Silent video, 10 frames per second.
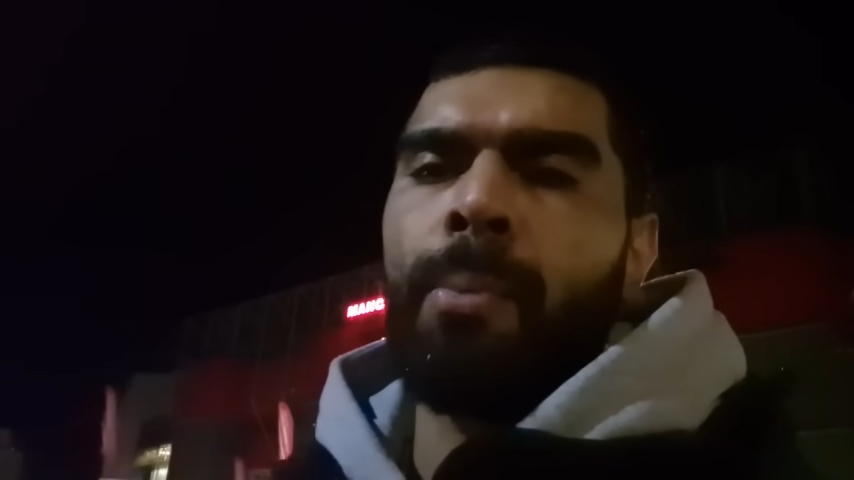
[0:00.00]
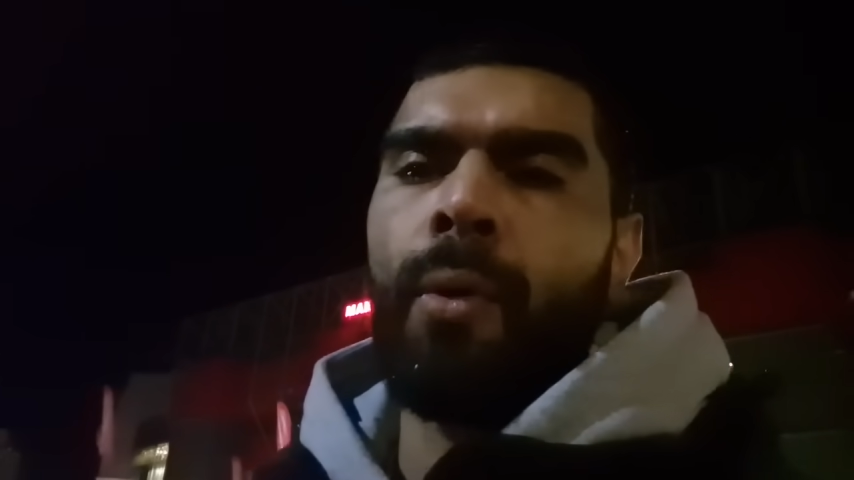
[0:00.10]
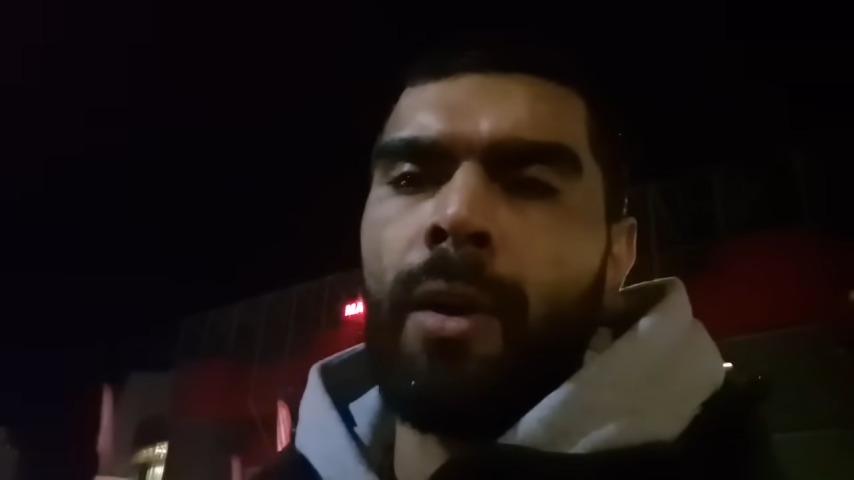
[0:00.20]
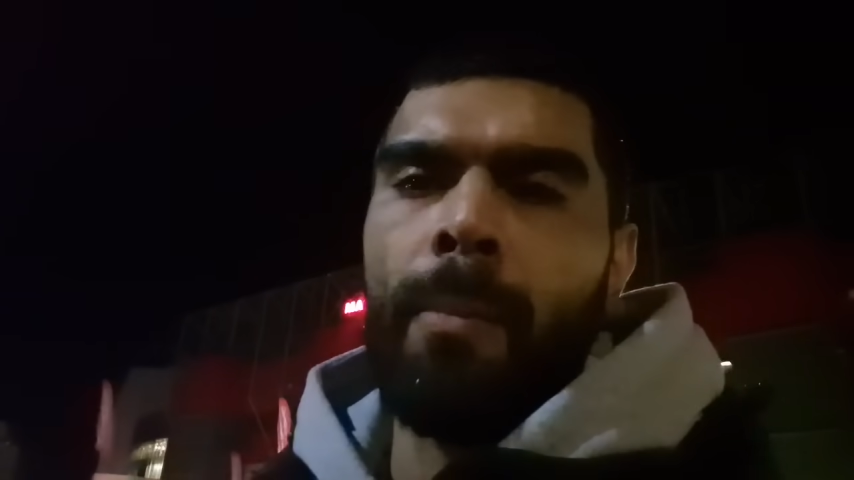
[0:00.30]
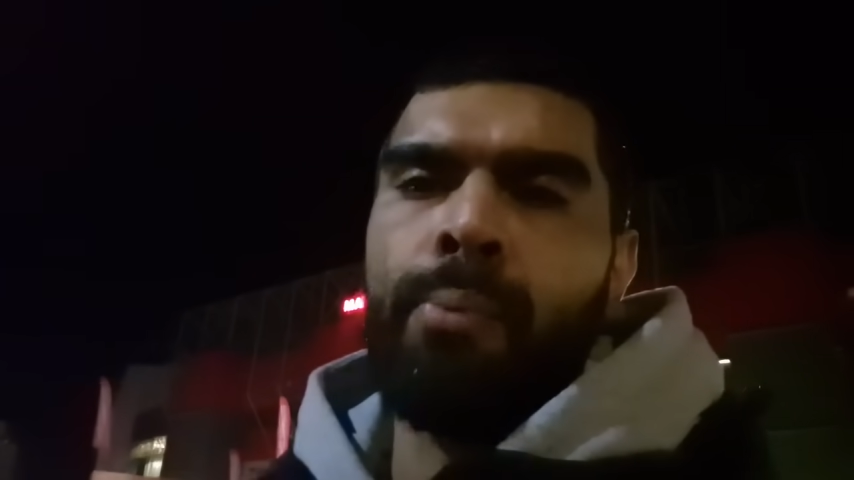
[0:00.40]

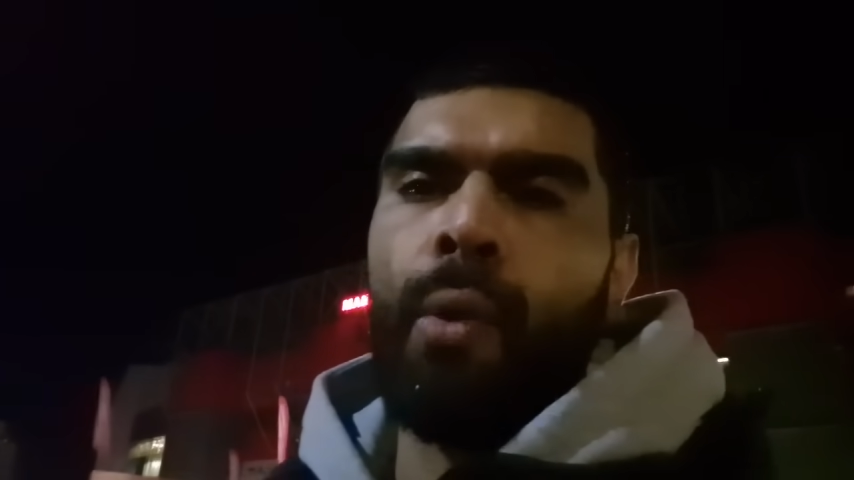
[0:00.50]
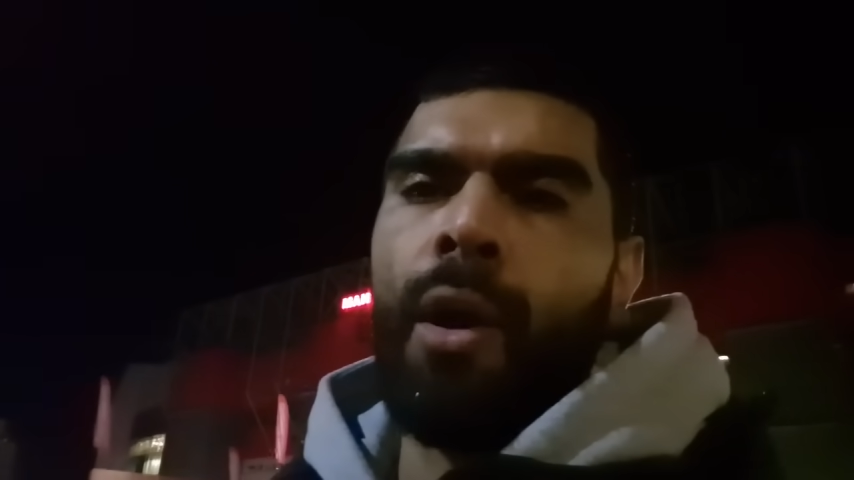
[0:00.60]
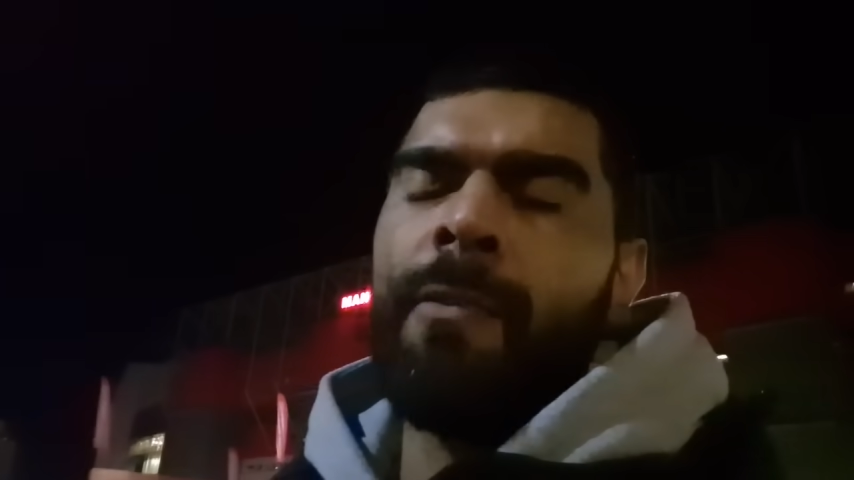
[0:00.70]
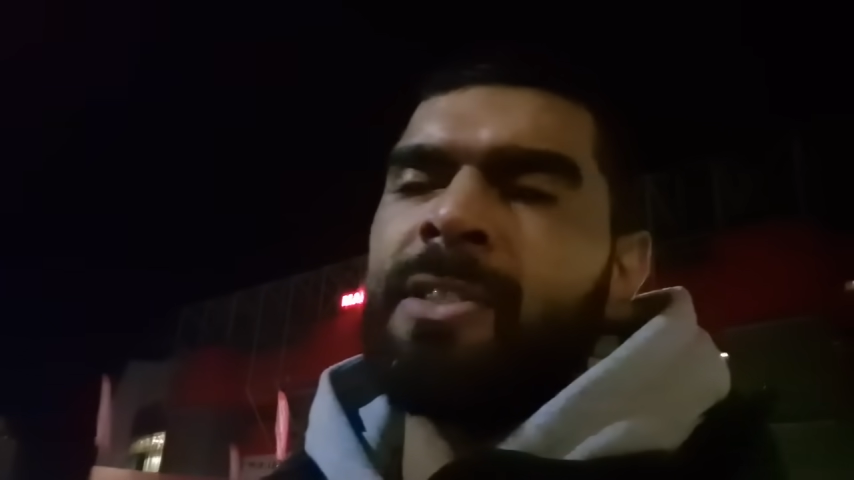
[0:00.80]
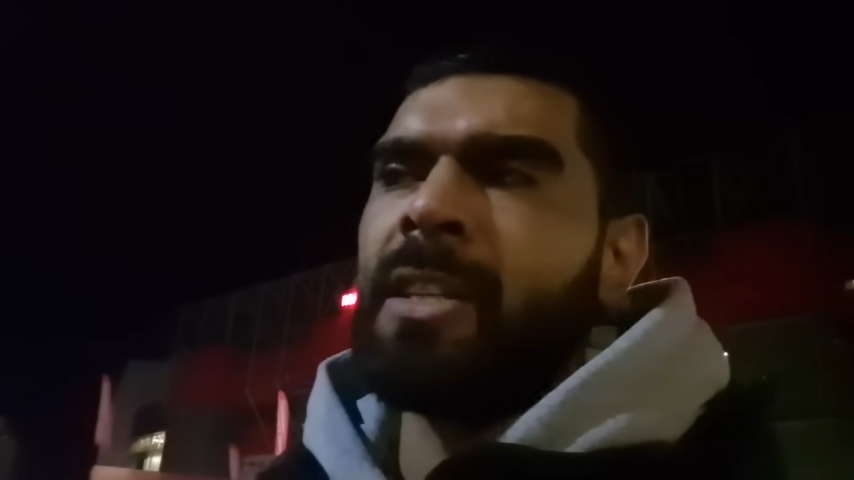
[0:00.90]
ball up, brought
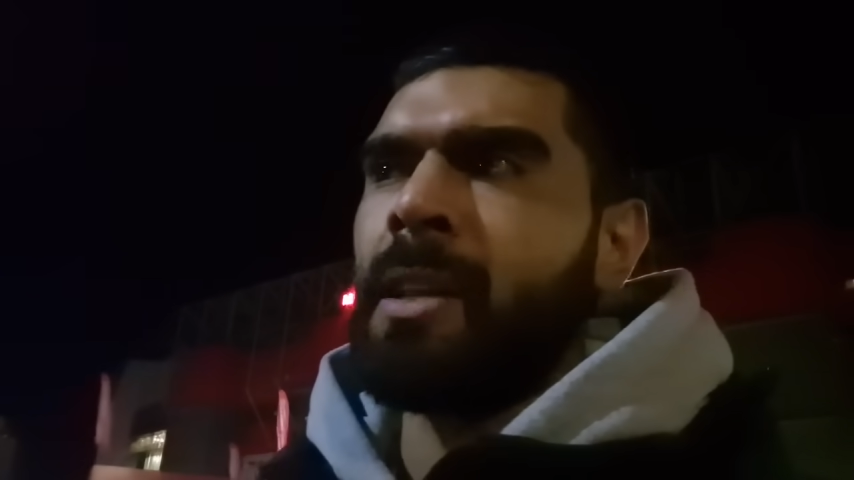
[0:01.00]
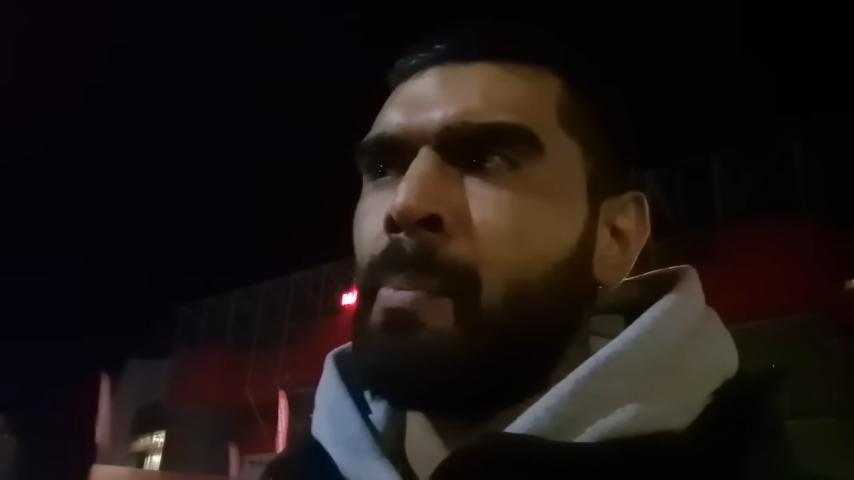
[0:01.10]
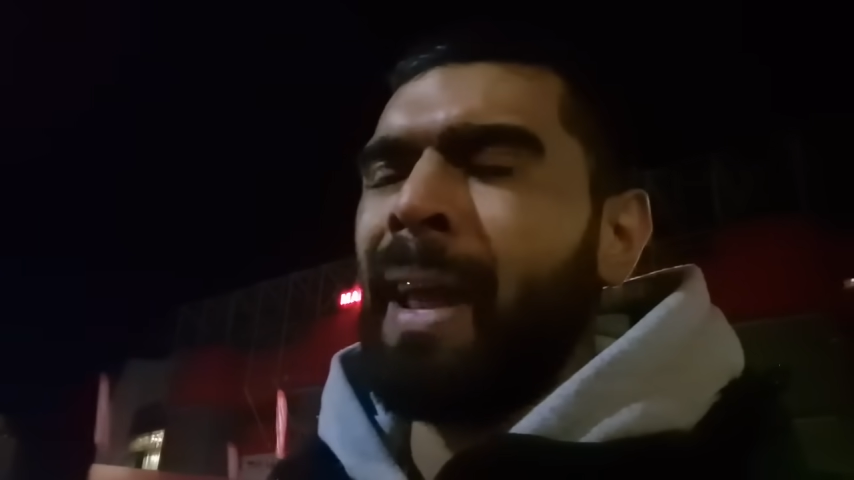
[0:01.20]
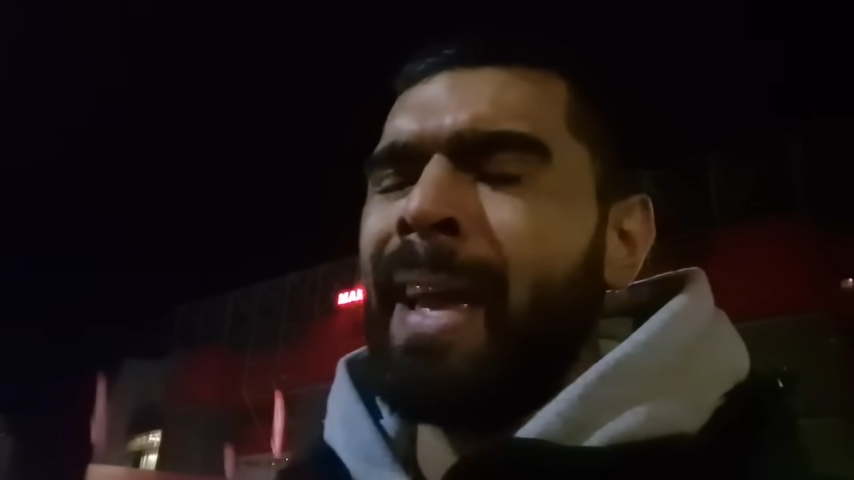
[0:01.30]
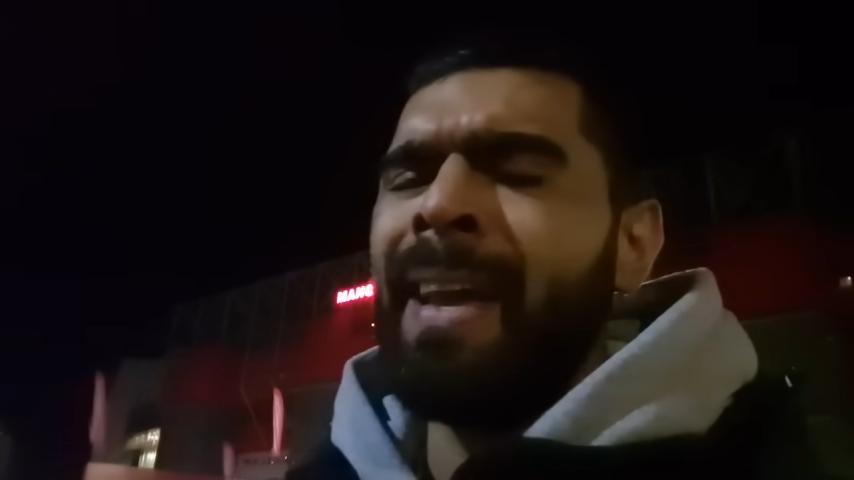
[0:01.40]
others into
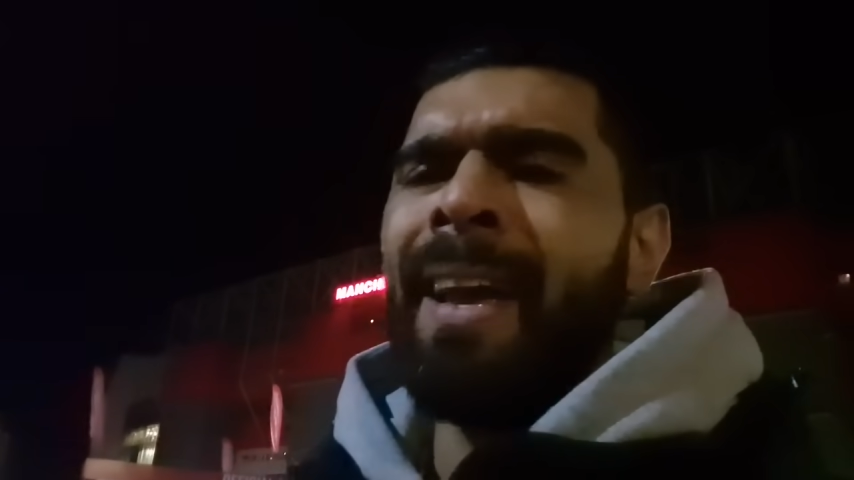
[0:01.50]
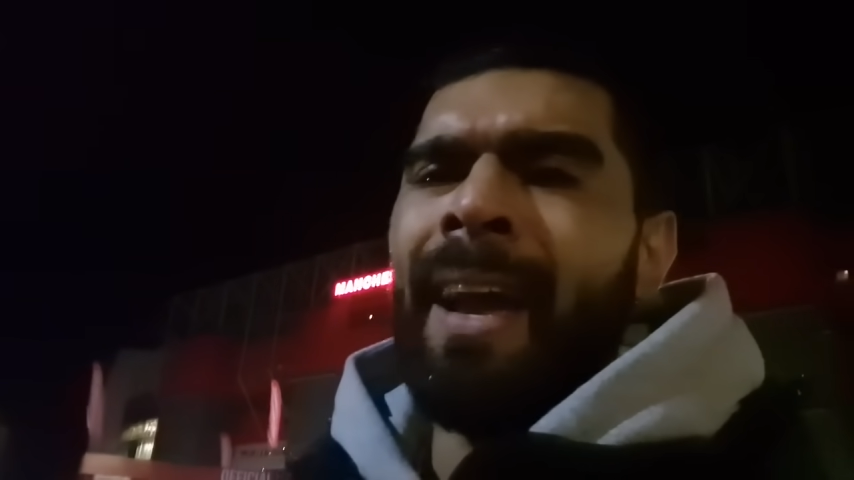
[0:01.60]
play,